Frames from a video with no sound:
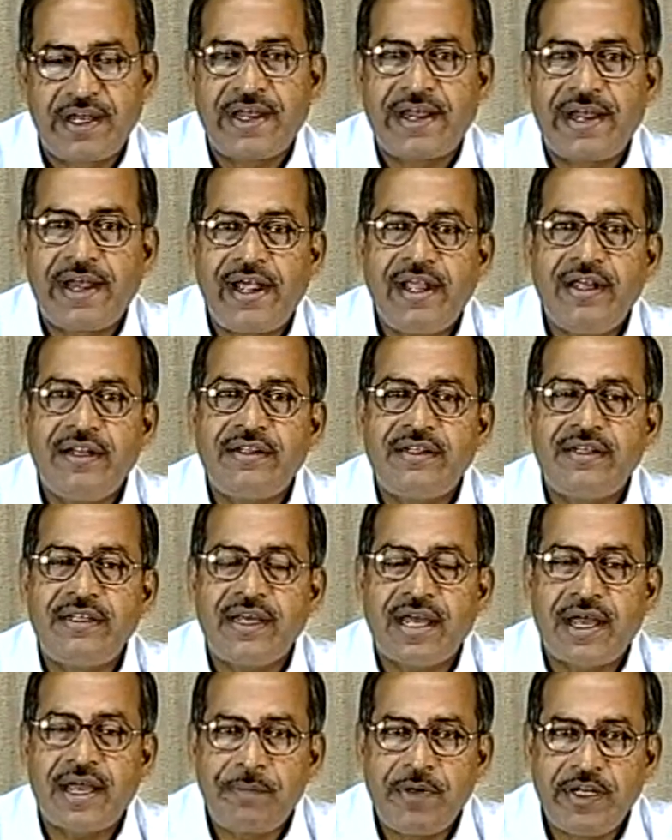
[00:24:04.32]
and the
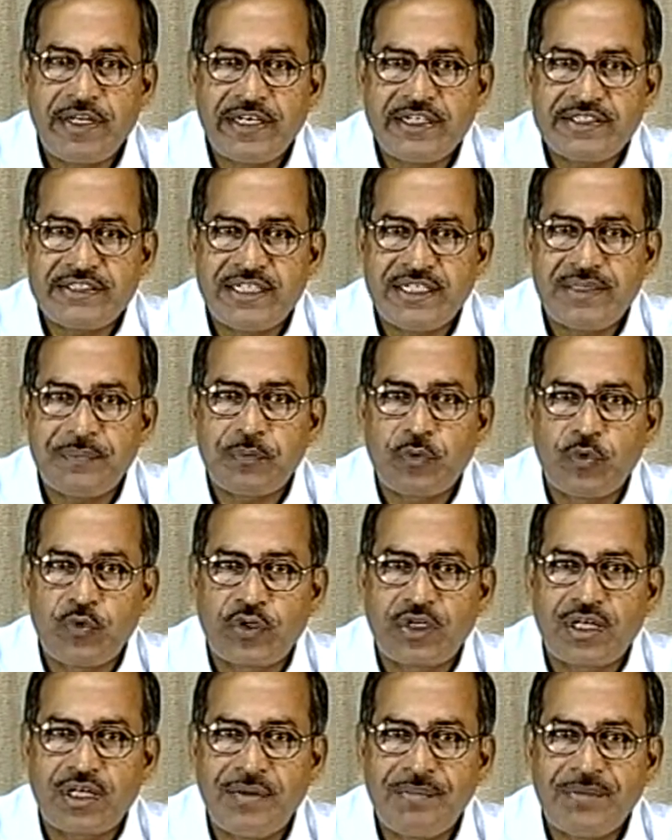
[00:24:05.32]
application
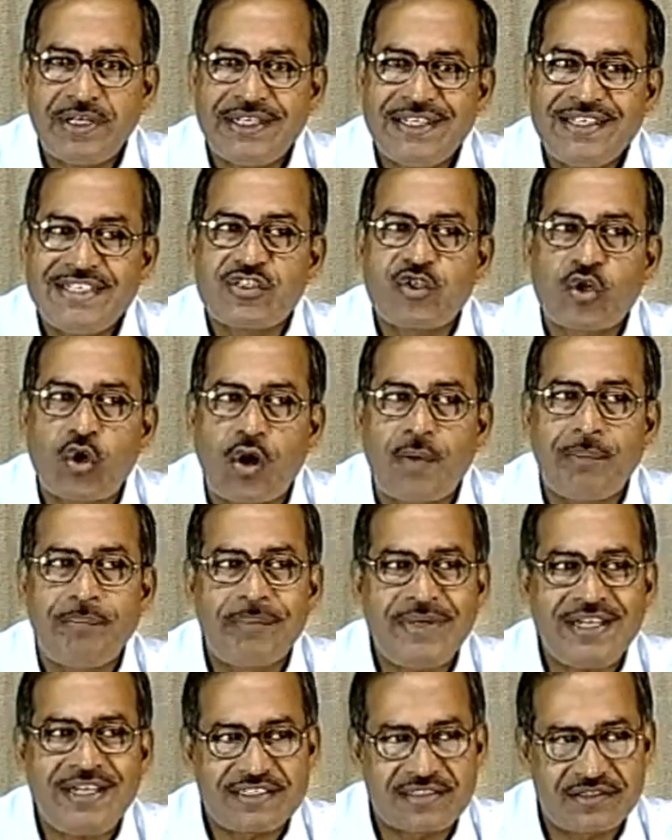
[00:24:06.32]
program is ROM
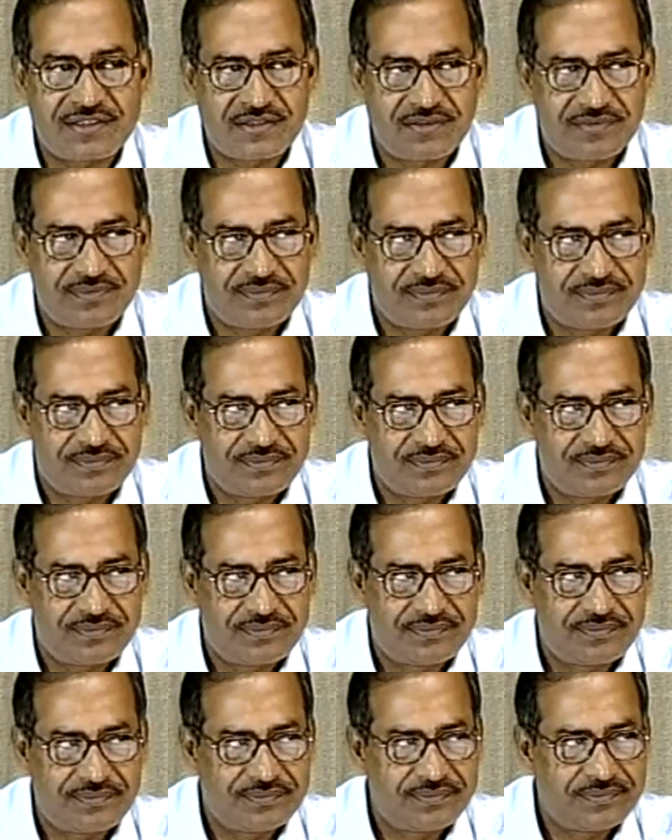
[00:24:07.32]
based.
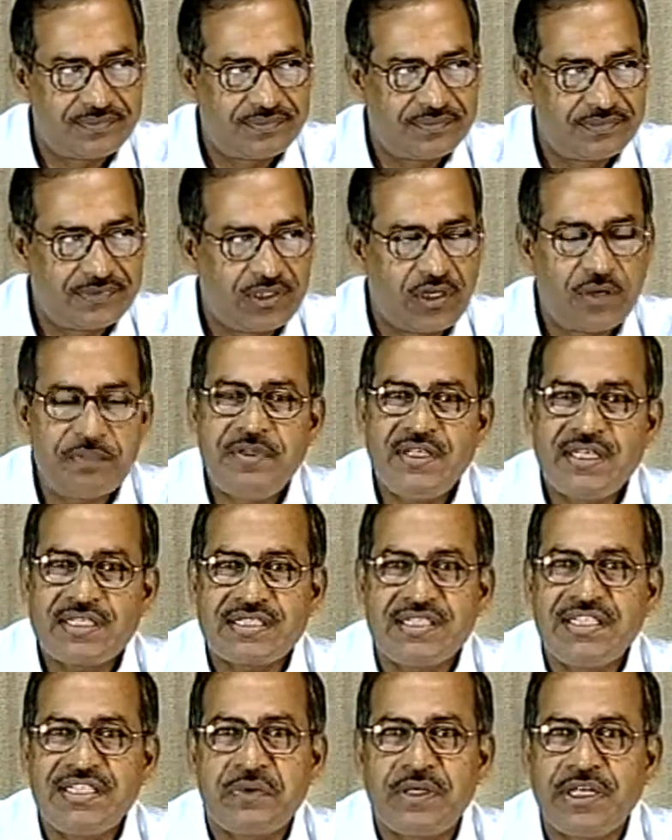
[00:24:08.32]

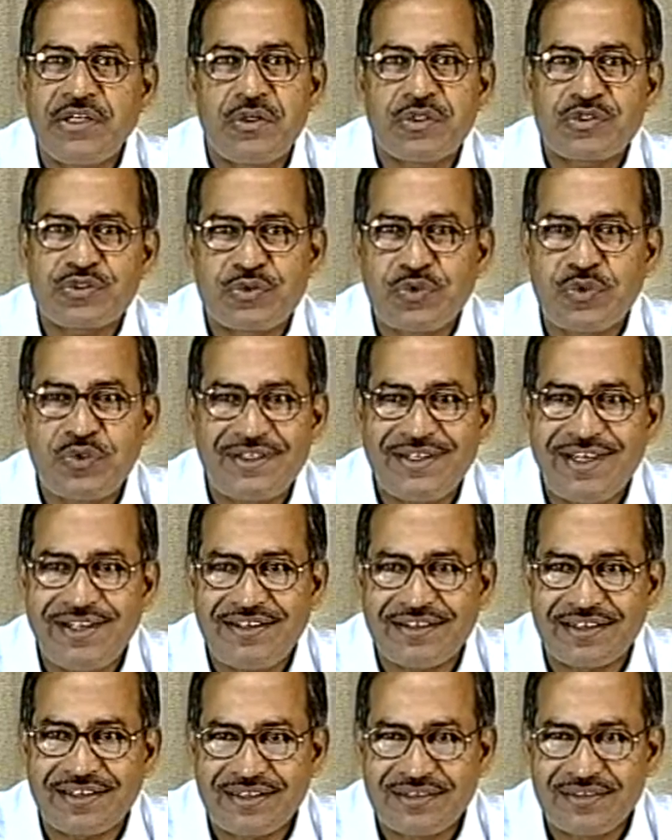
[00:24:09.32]
Obviously, you cannot store
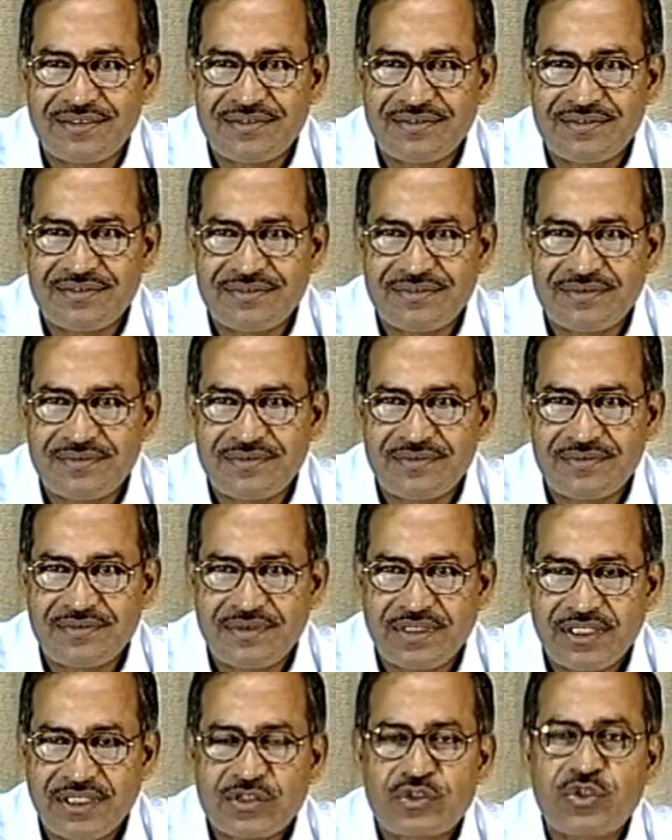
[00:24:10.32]
data.
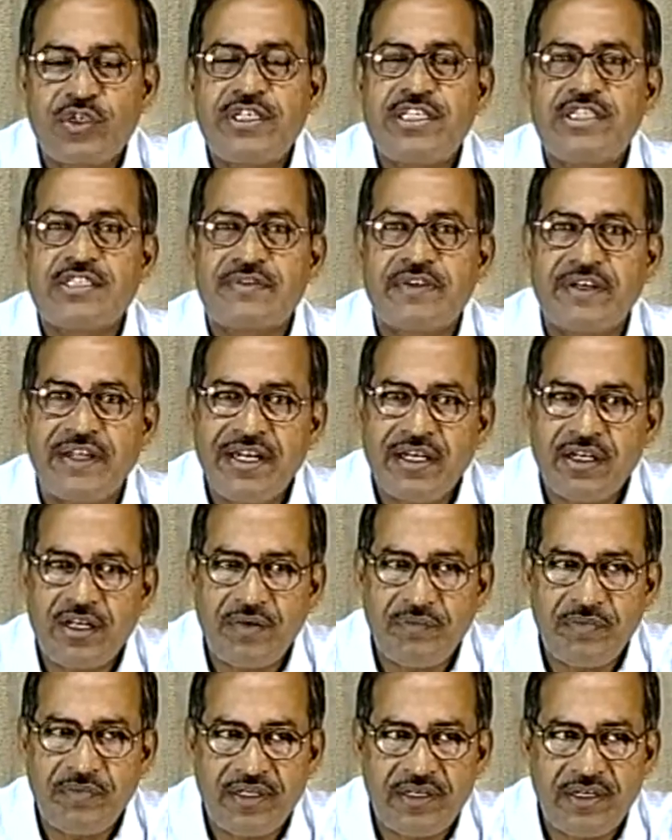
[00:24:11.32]
So it is very
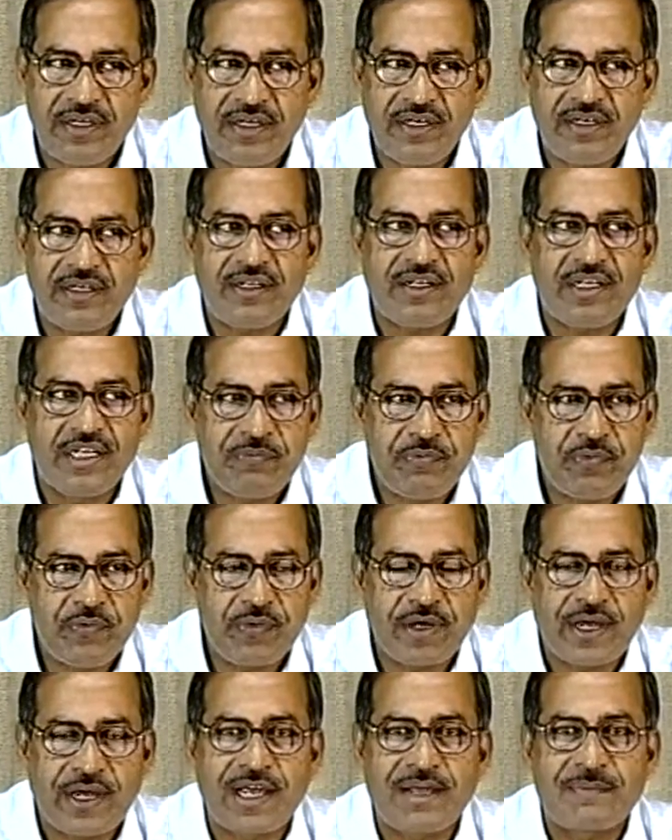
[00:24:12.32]
convenient if you
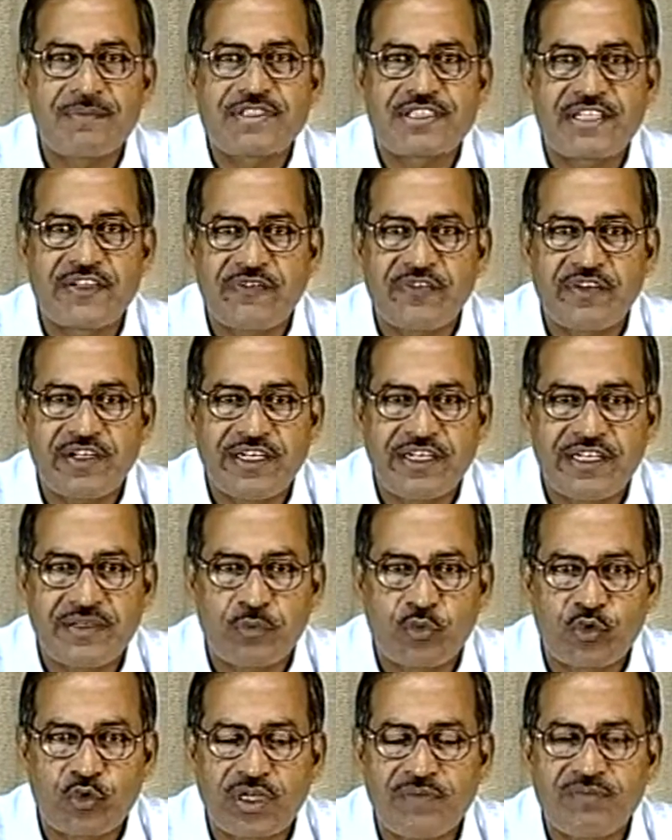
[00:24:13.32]
have separate
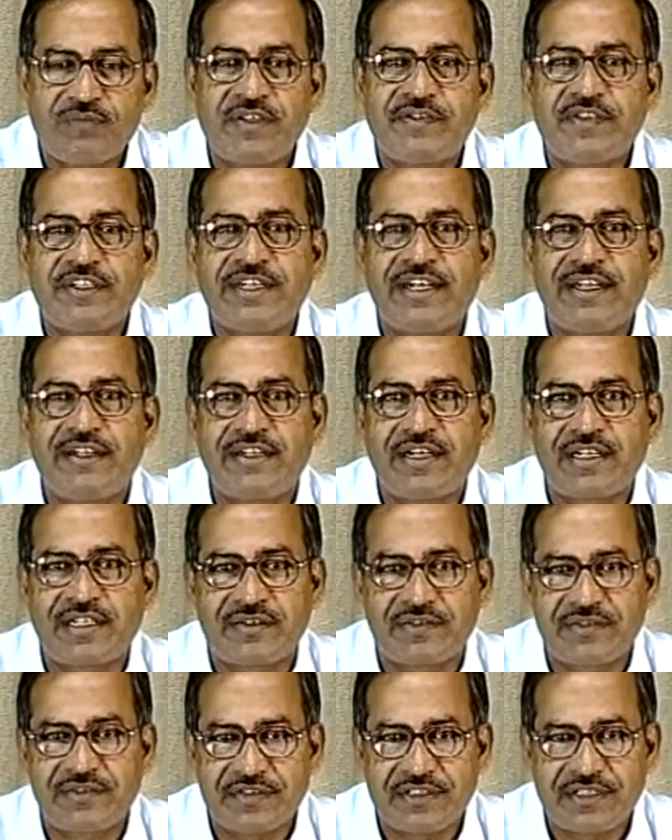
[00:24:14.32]
program memory and data
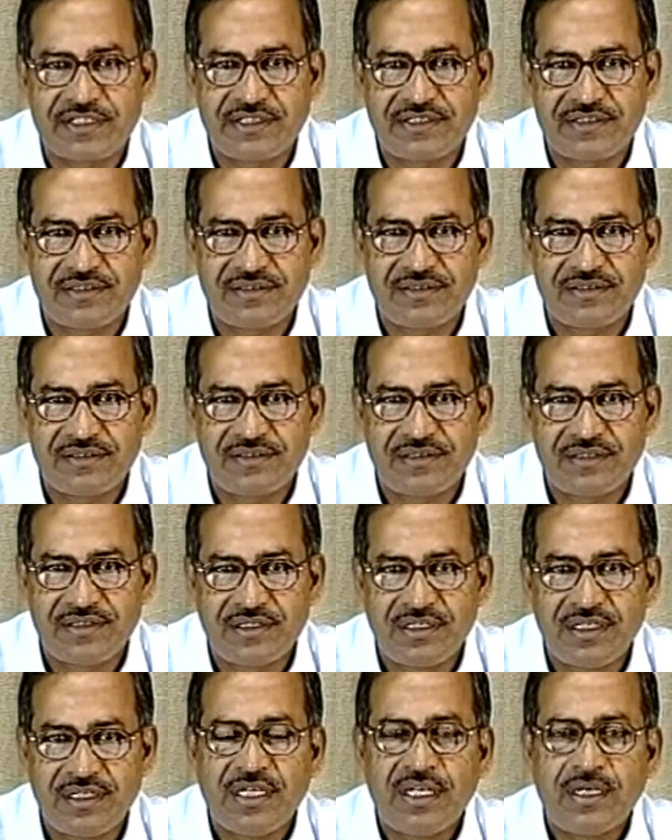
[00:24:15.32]
memory.
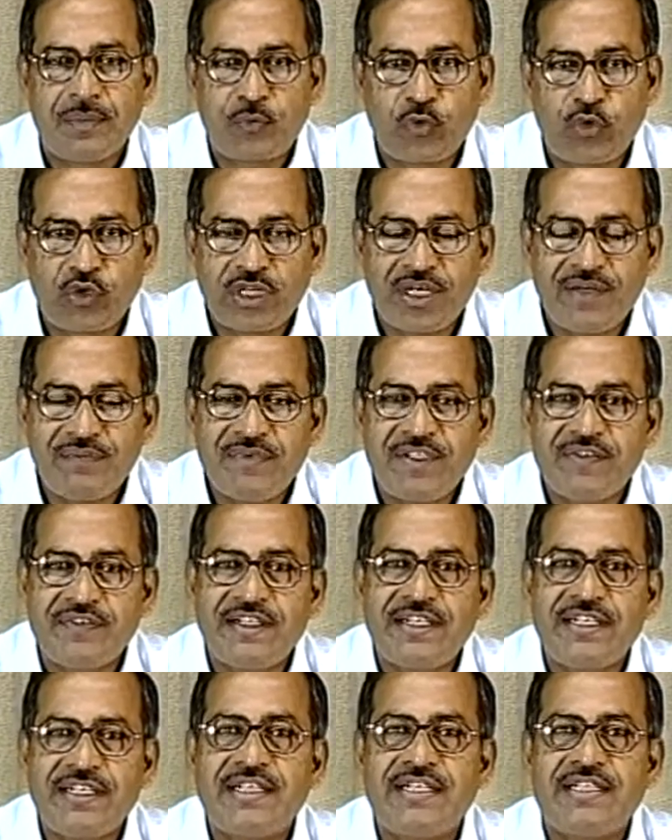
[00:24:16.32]
Program
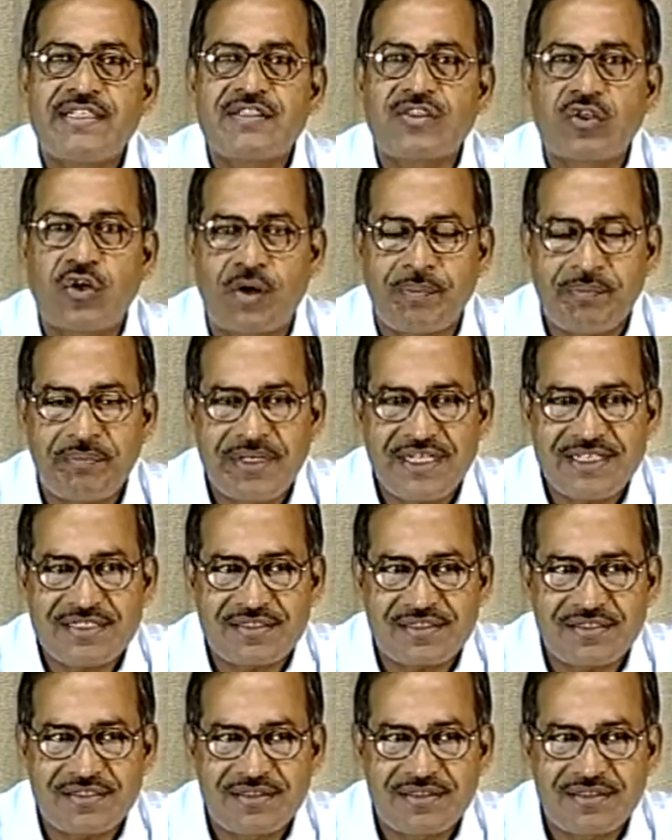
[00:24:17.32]
memory is ROM based,